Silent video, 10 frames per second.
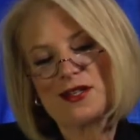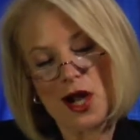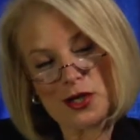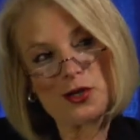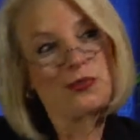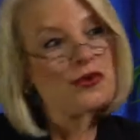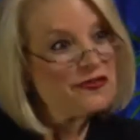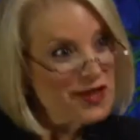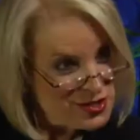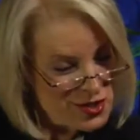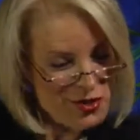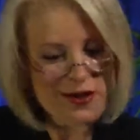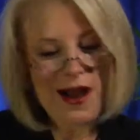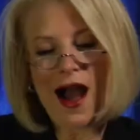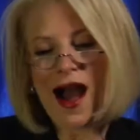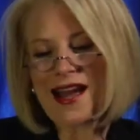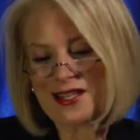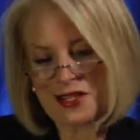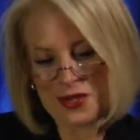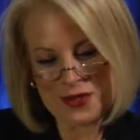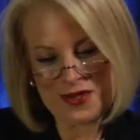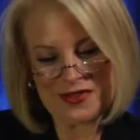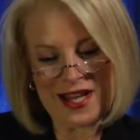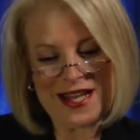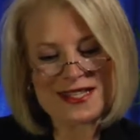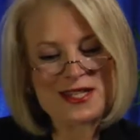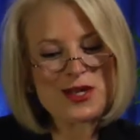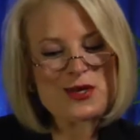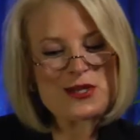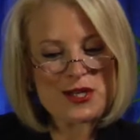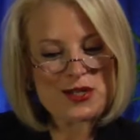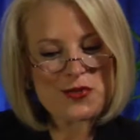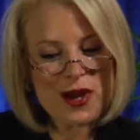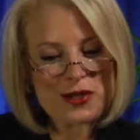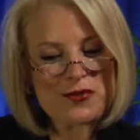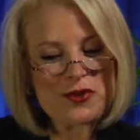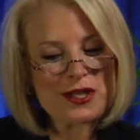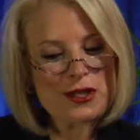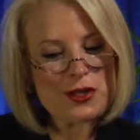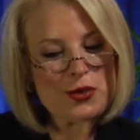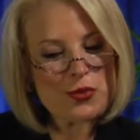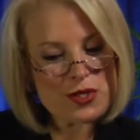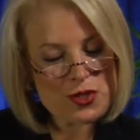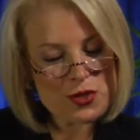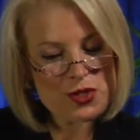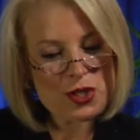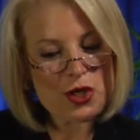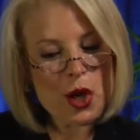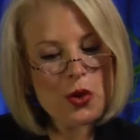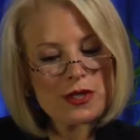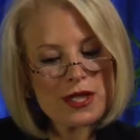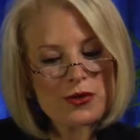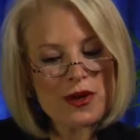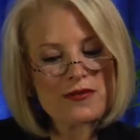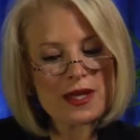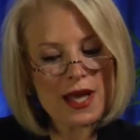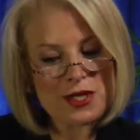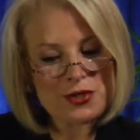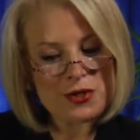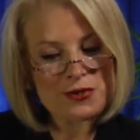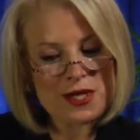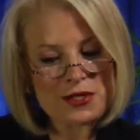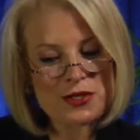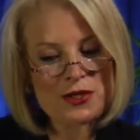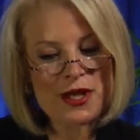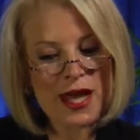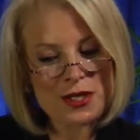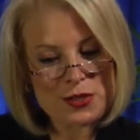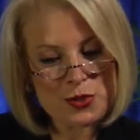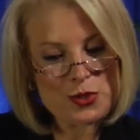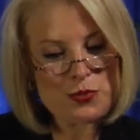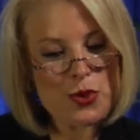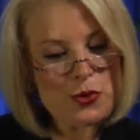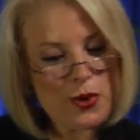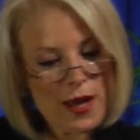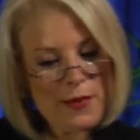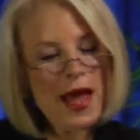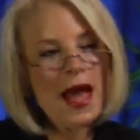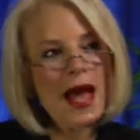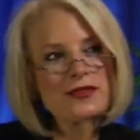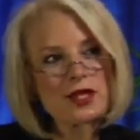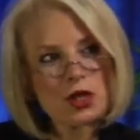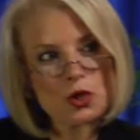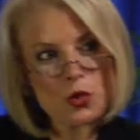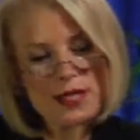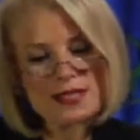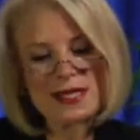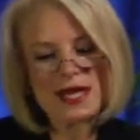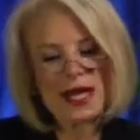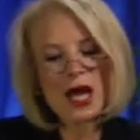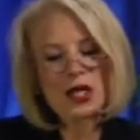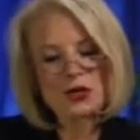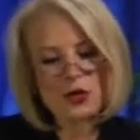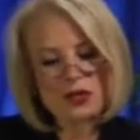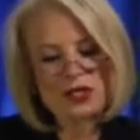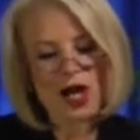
Dr. Professor Heinz-Josef Lenz, Associate Director for Clinical Research and co-leader of the Gastrointestinal Cancers Program at the USC Norris